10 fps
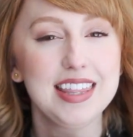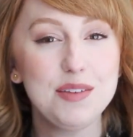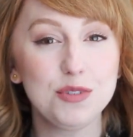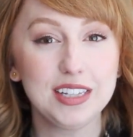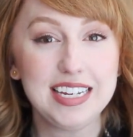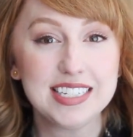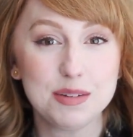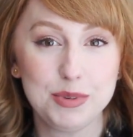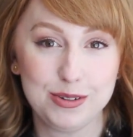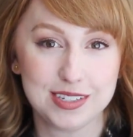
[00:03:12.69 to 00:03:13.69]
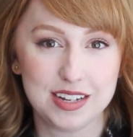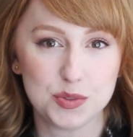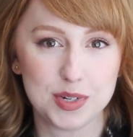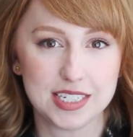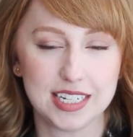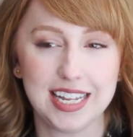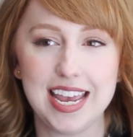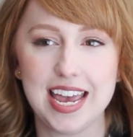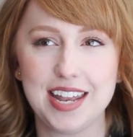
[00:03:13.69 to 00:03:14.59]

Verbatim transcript: They've released some new scents recently,